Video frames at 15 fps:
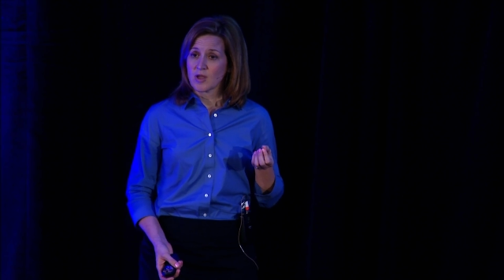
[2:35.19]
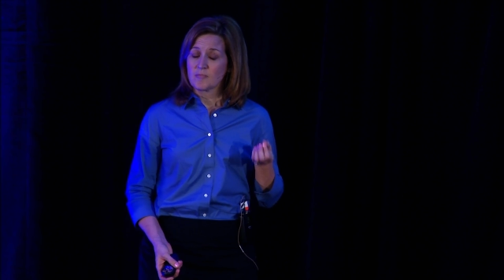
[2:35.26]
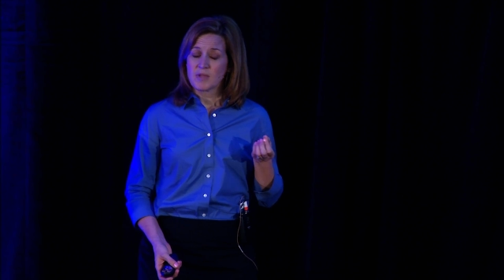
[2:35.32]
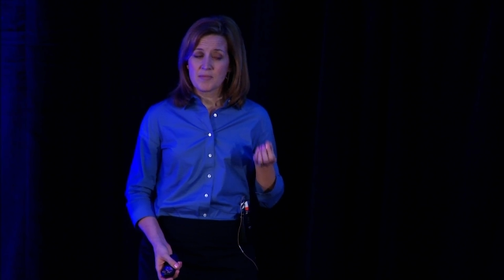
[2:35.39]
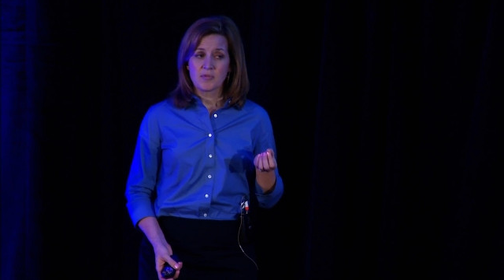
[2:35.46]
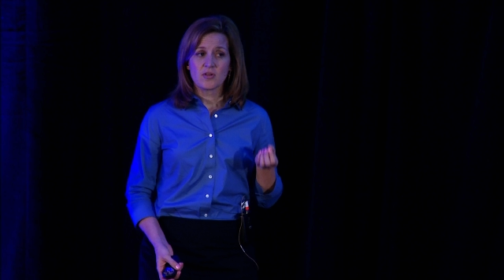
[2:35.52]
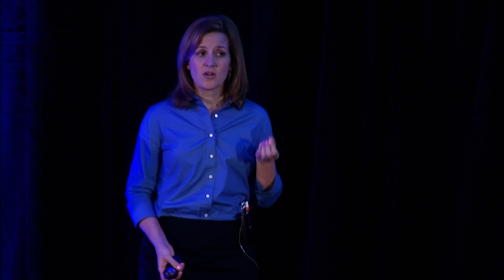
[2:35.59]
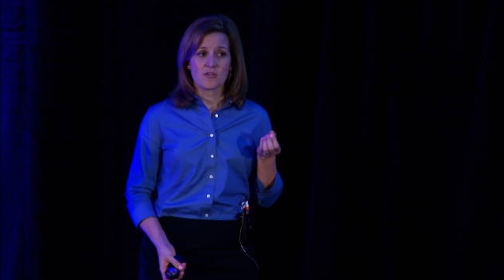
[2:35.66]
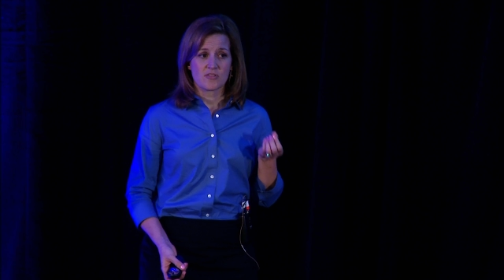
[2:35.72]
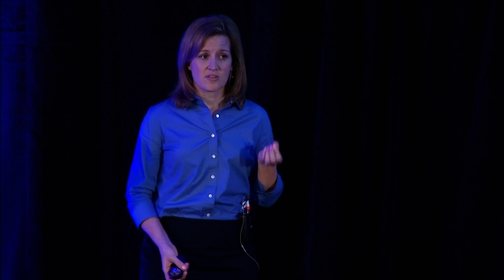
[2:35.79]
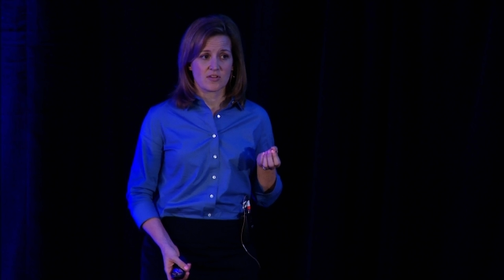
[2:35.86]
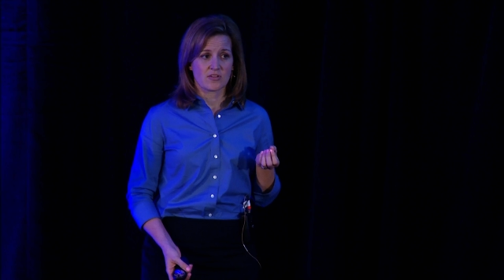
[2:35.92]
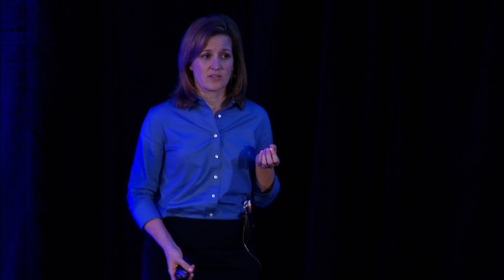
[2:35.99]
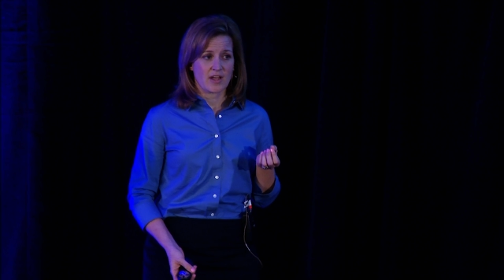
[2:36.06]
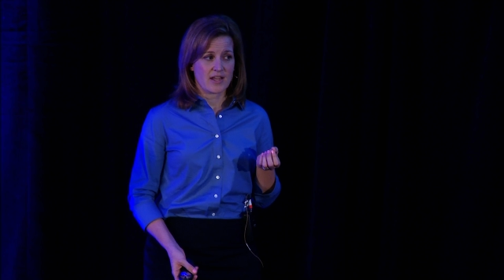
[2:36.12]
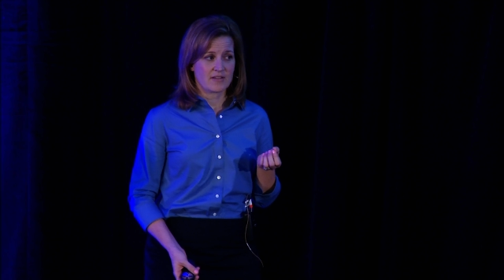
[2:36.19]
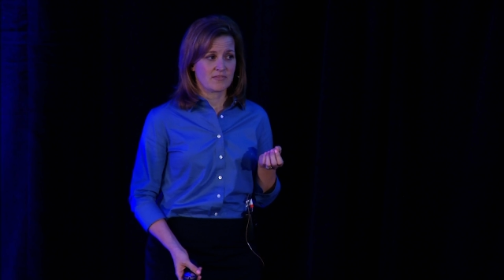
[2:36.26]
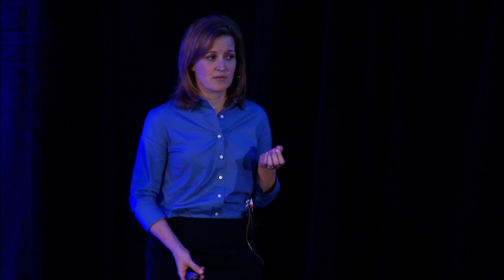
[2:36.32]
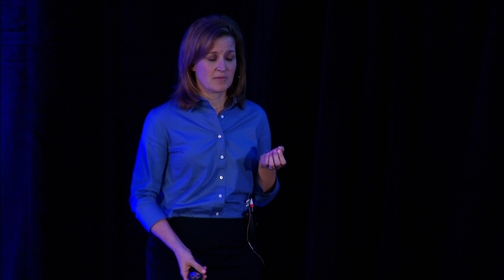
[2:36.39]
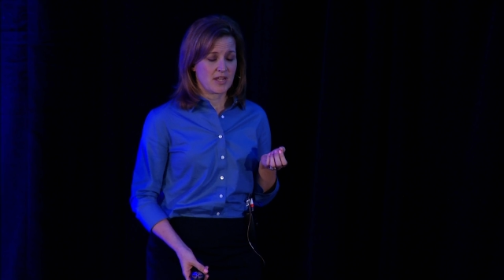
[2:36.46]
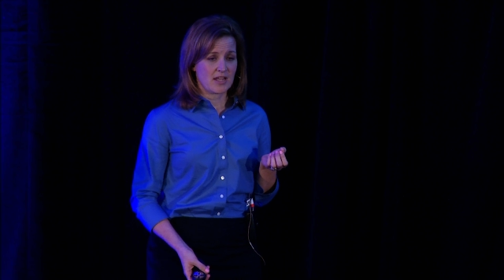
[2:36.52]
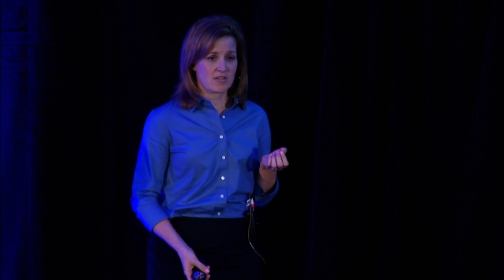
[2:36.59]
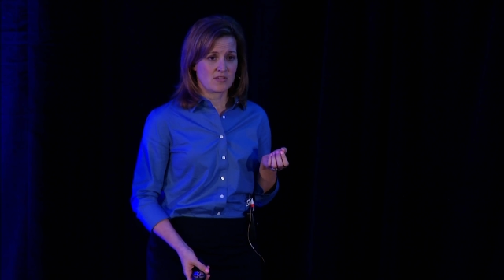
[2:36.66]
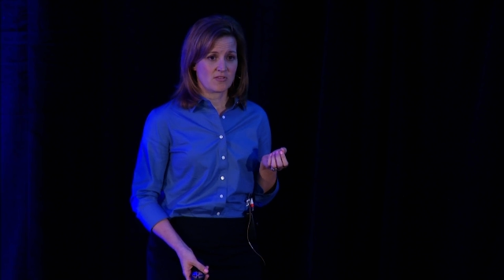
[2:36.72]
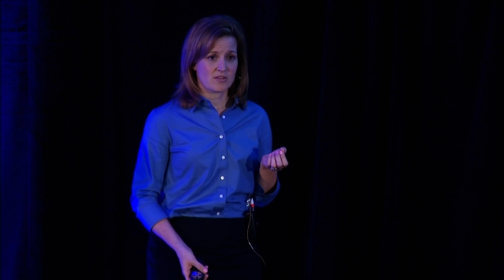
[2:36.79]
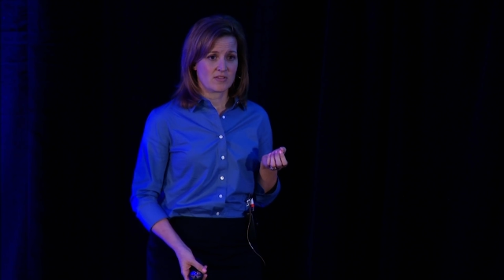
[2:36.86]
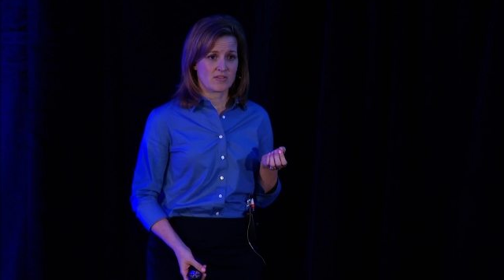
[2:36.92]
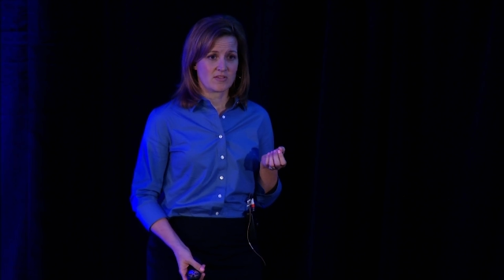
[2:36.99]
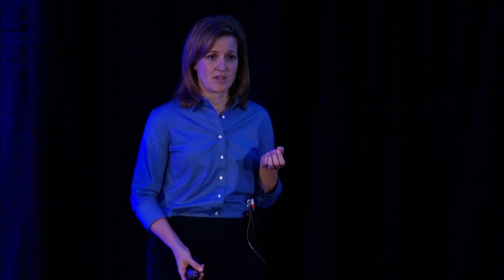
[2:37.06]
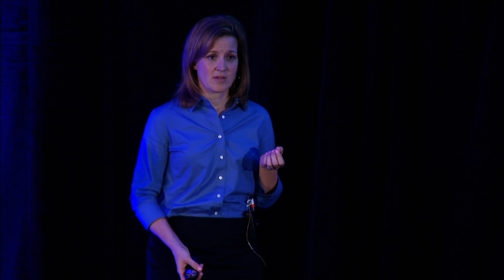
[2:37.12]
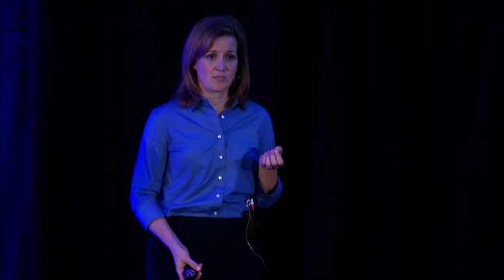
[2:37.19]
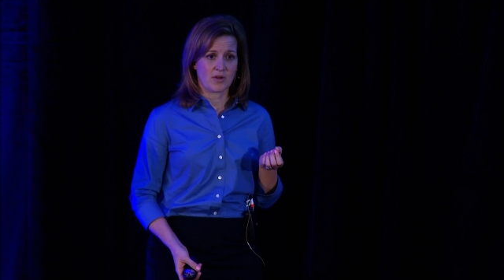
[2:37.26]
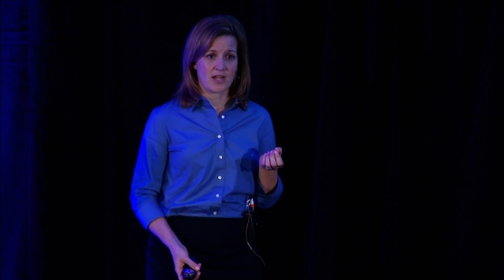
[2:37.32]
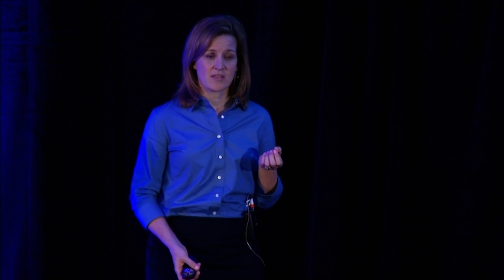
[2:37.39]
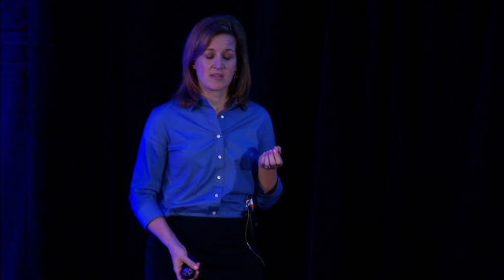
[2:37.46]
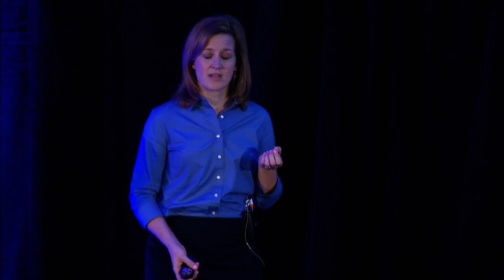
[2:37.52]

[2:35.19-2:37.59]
People are still dying from cancer at the same rates,